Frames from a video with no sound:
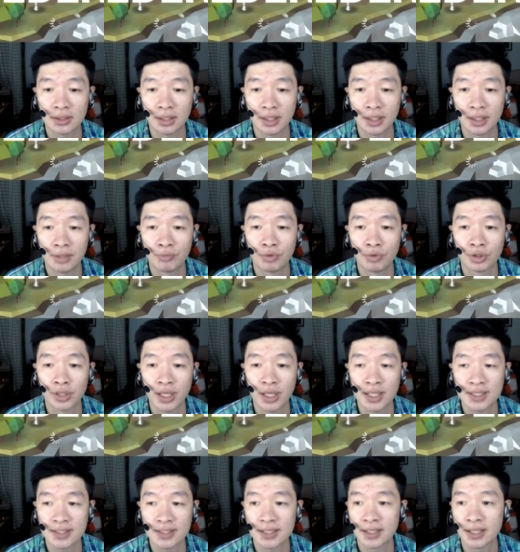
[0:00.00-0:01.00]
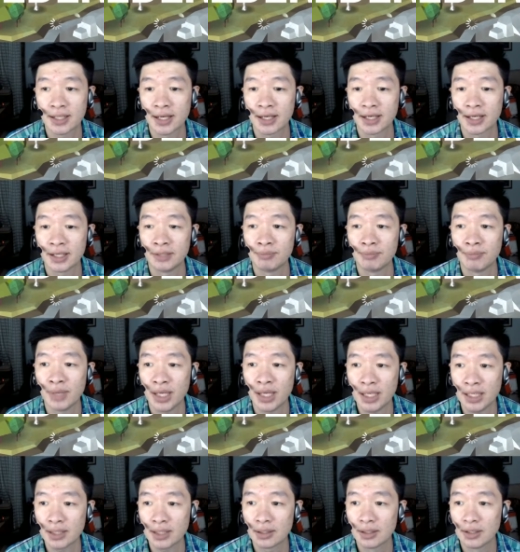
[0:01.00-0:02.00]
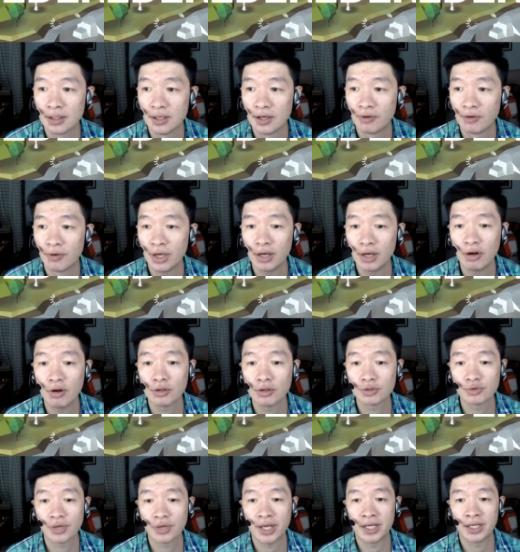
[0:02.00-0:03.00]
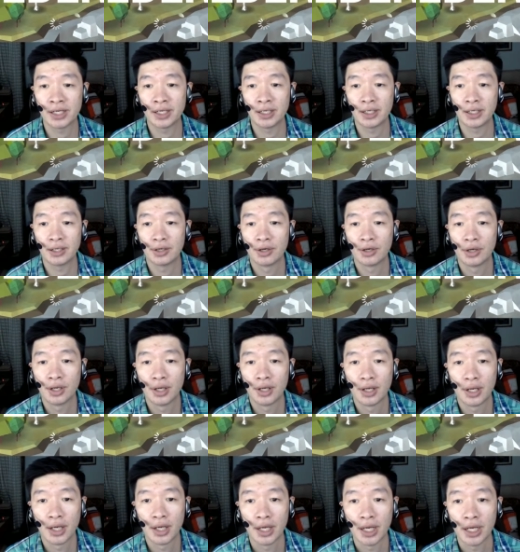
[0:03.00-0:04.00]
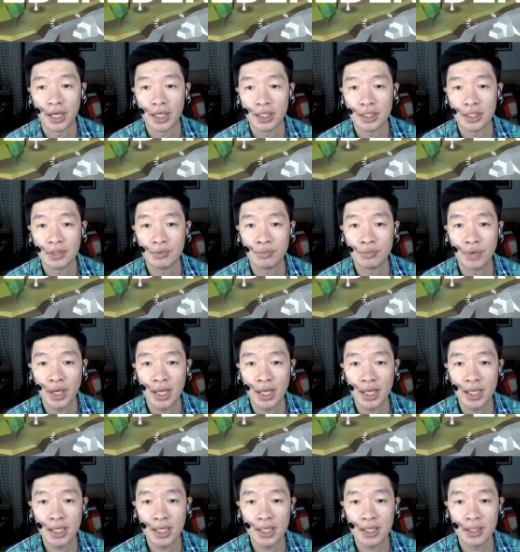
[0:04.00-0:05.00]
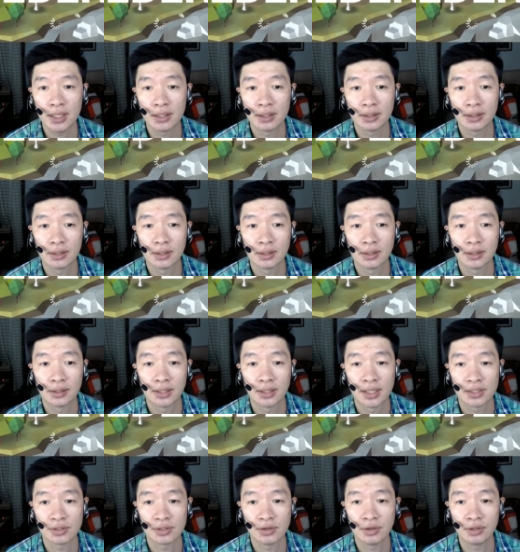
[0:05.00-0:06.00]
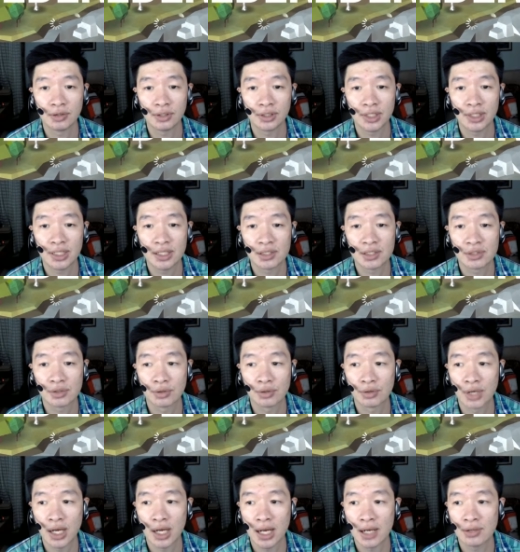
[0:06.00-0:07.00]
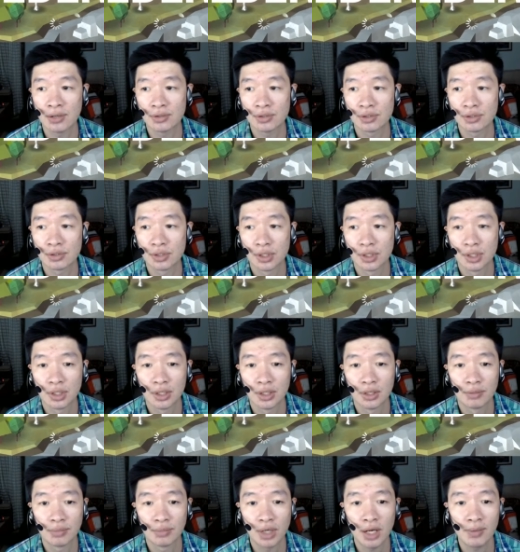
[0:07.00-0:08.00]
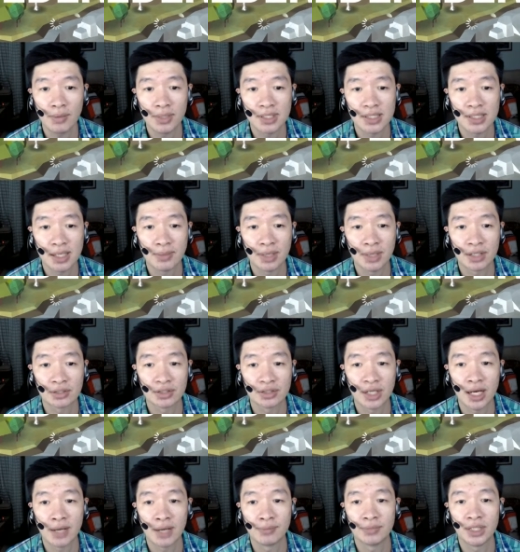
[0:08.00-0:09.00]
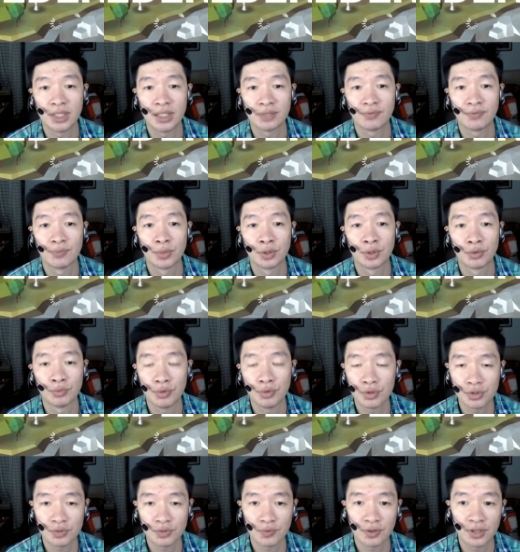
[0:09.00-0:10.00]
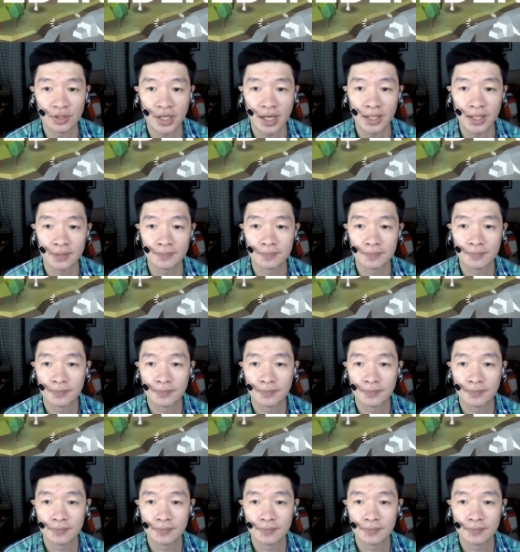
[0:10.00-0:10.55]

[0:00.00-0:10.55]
And what else that I can make? Well, all together. Anyway, that's all the storehouse. Probably some other time. Need more woods for that.